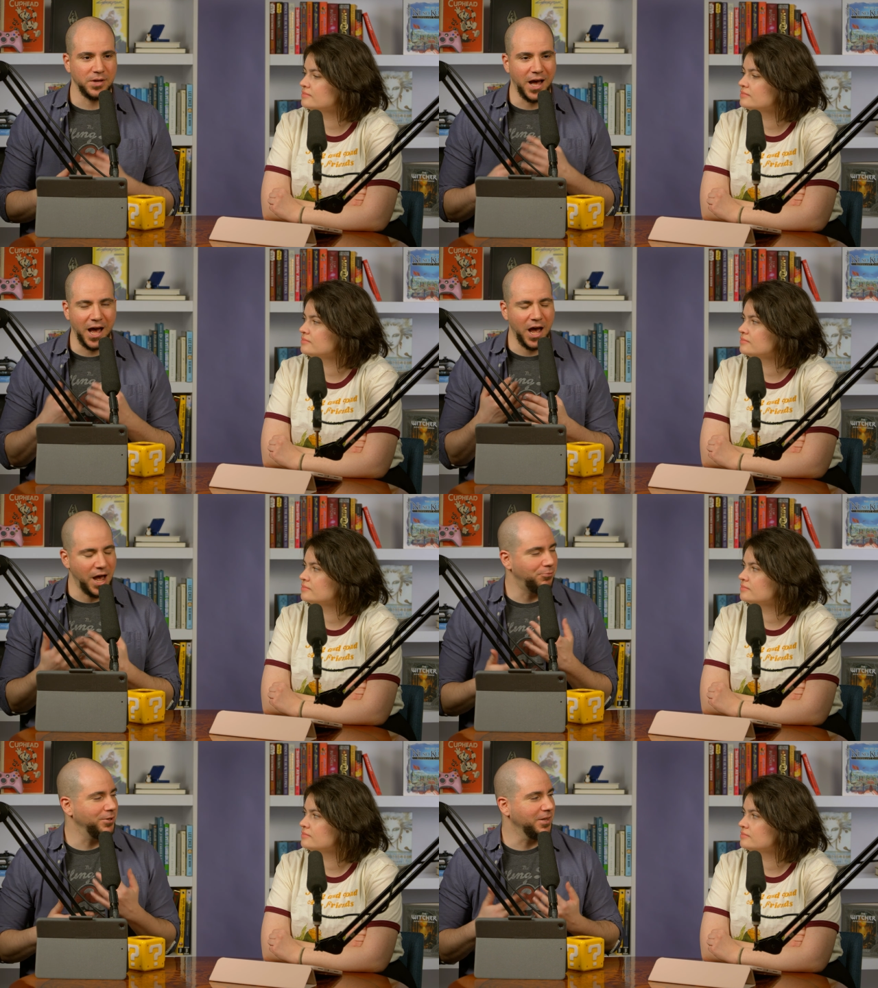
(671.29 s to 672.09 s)
Speaker 1: I, I
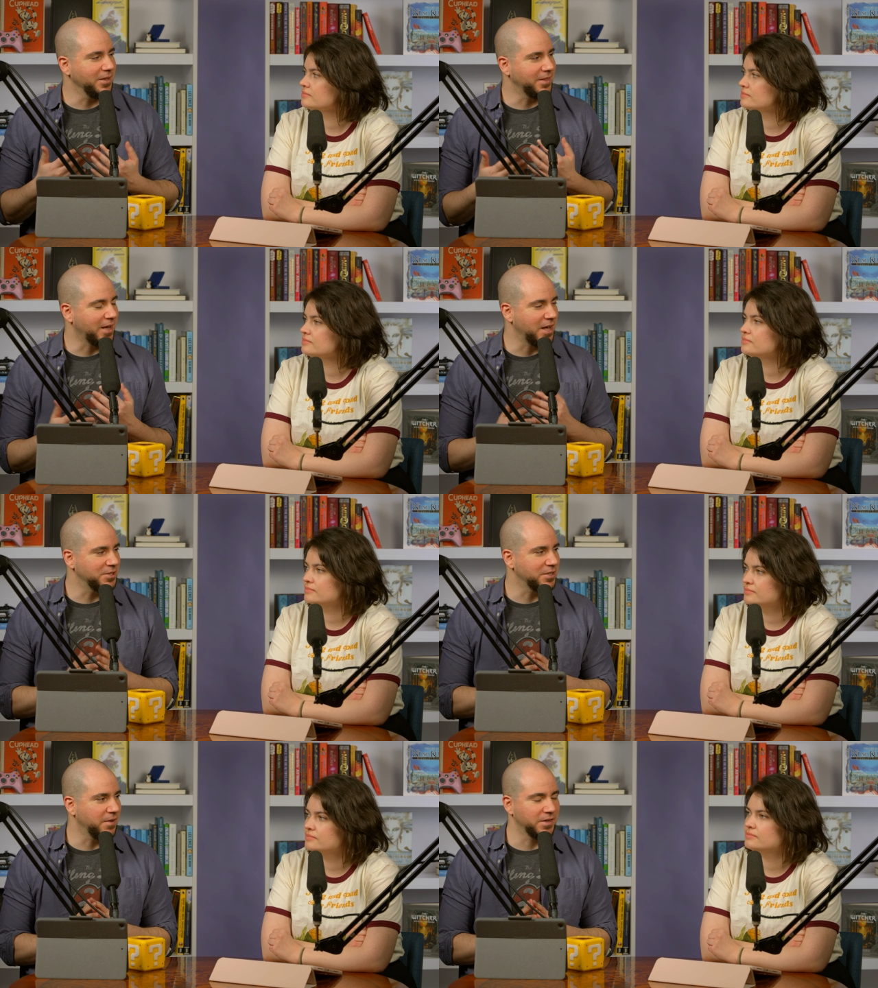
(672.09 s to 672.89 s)
really like that kind of
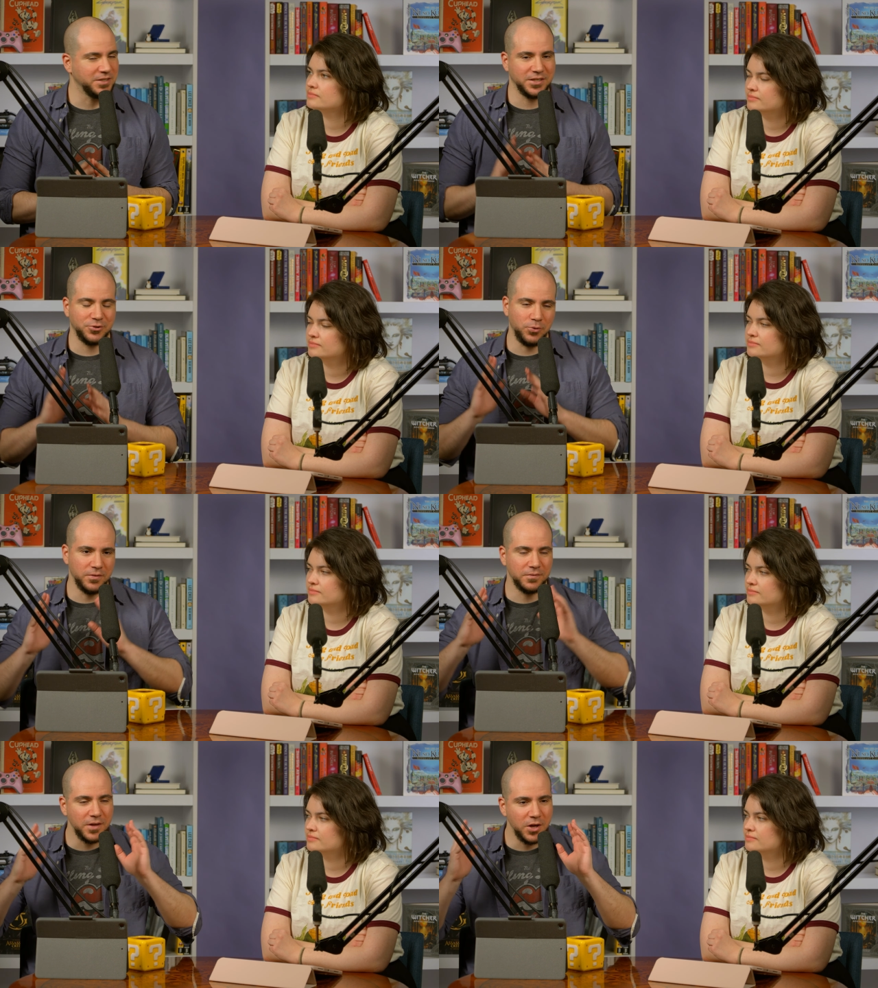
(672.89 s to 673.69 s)
stuff because it sort of